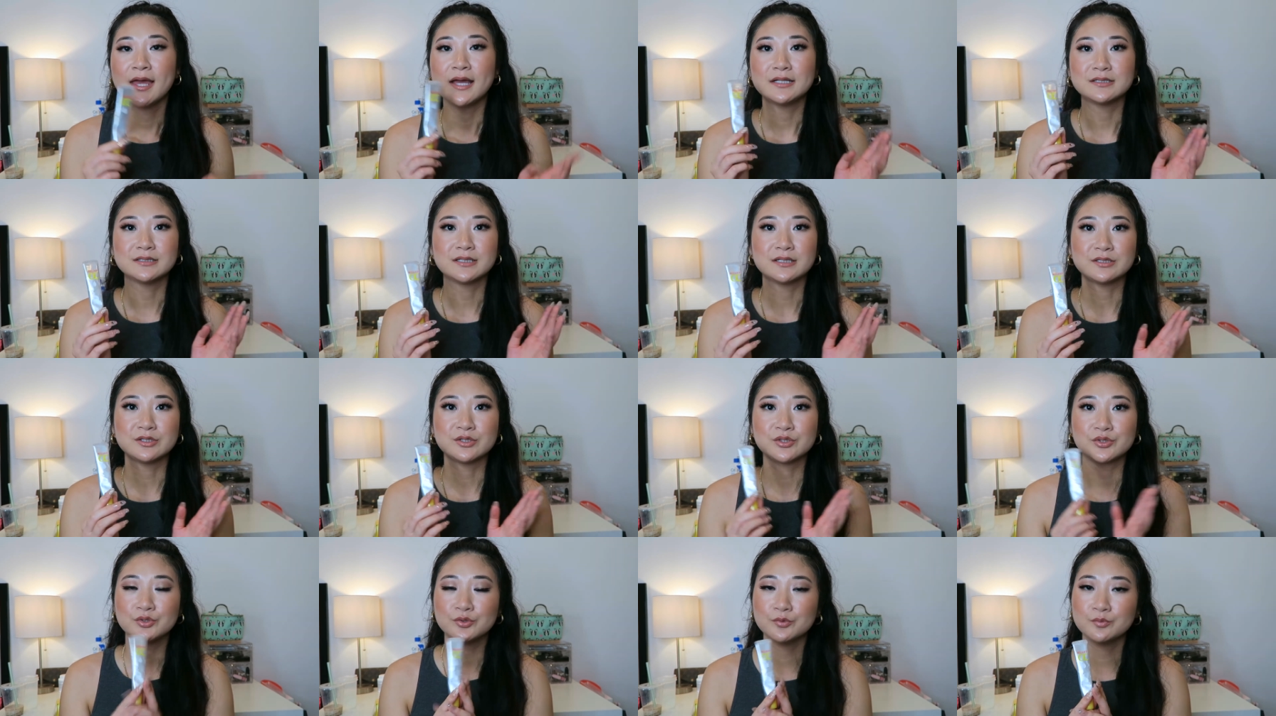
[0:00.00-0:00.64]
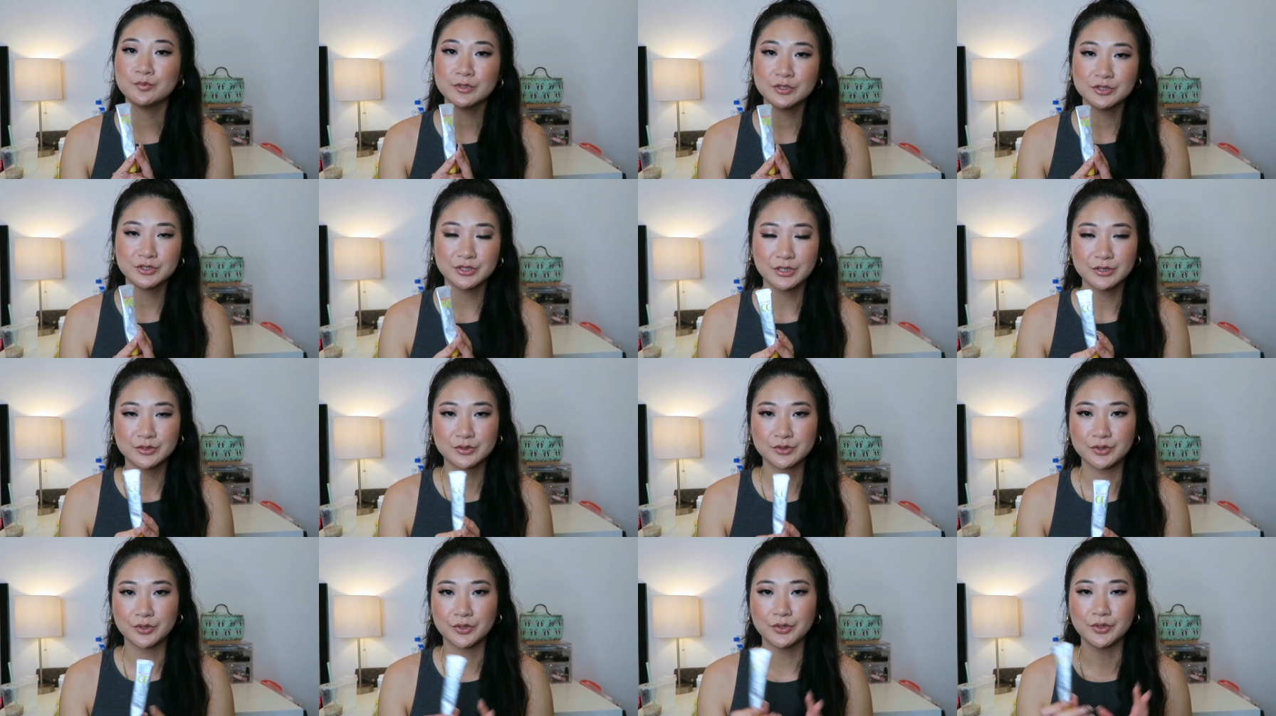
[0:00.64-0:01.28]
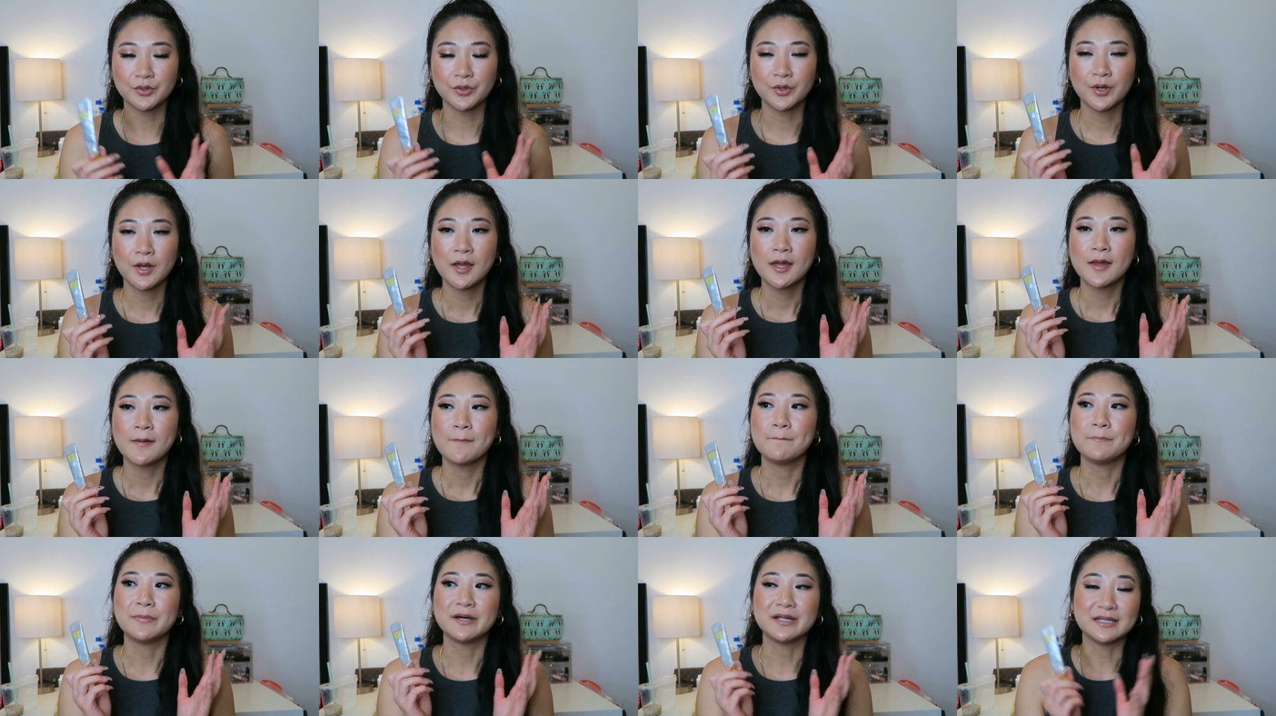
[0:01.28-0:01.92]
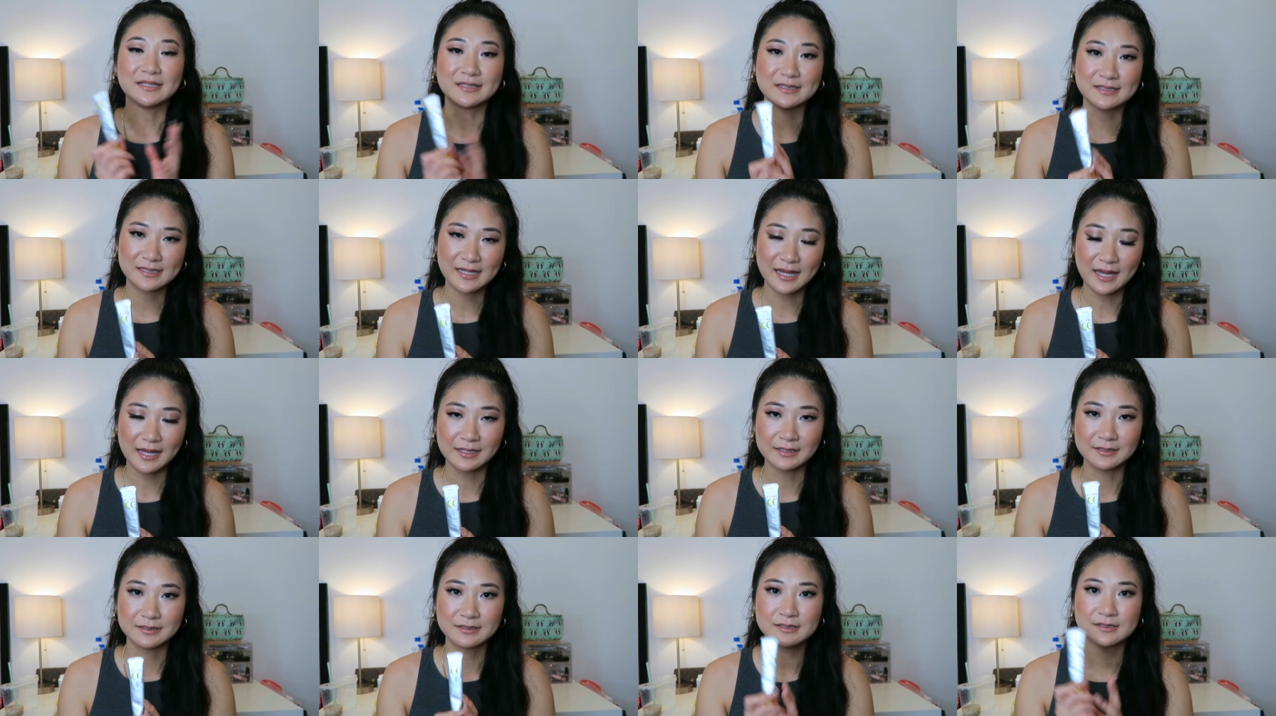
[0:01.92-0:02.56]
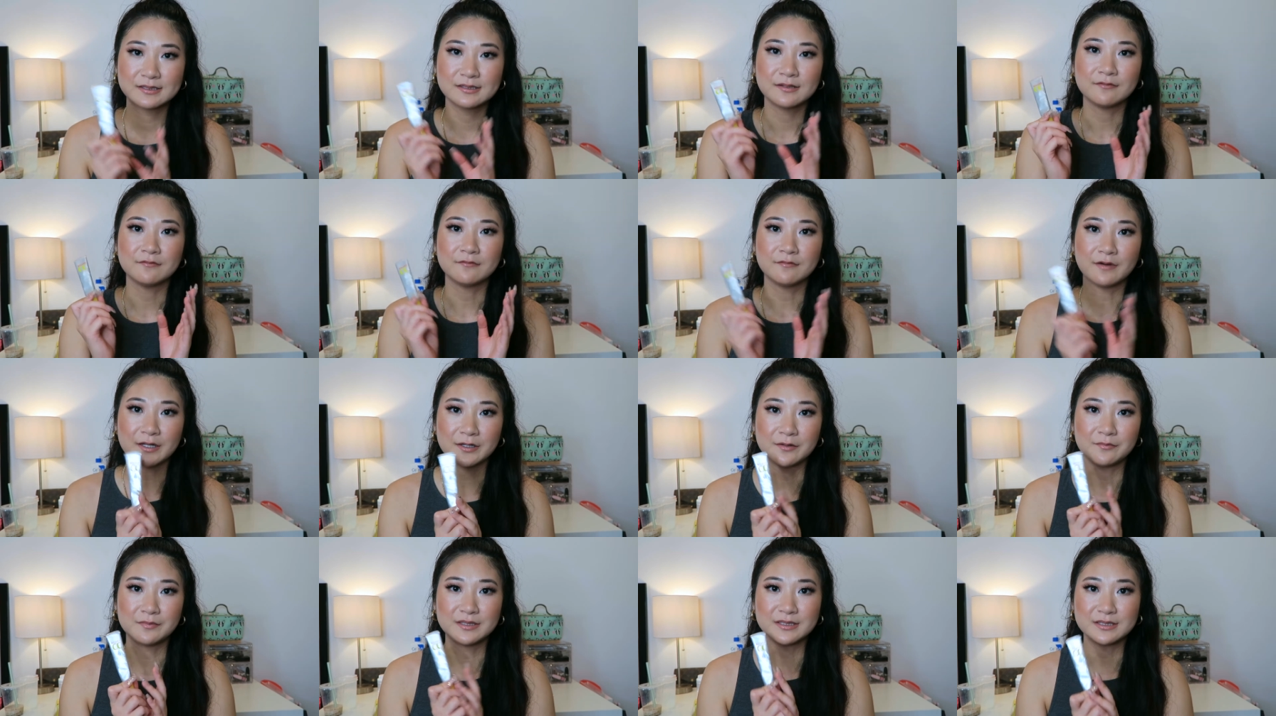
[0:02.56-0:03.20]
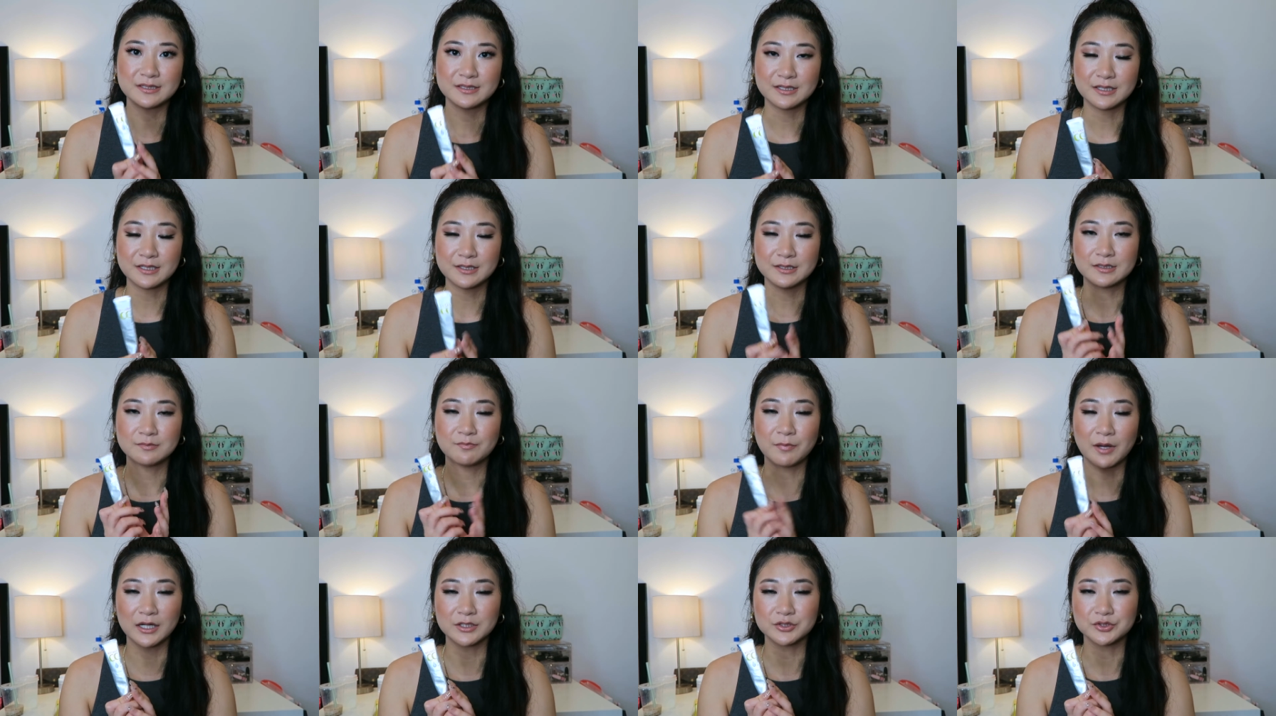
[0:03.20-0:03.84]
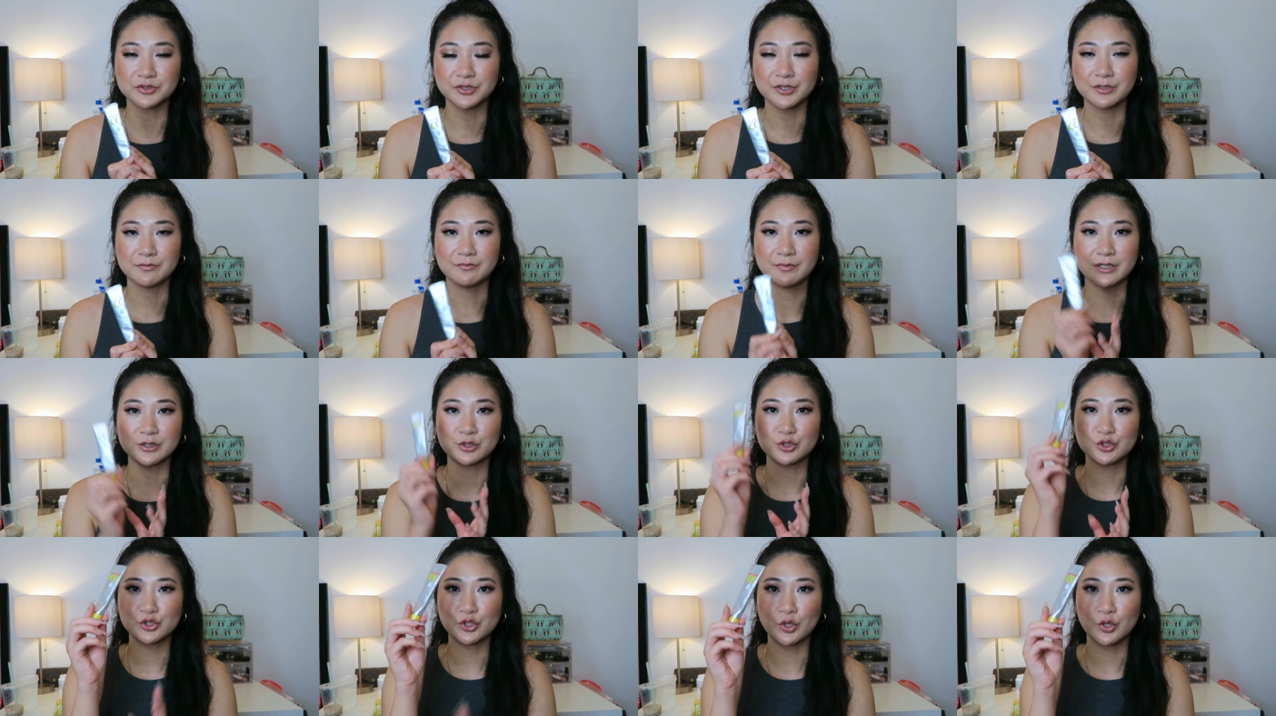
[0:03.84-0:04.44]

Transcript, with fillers: It's a super gentle but intense vitamin C spot treatment.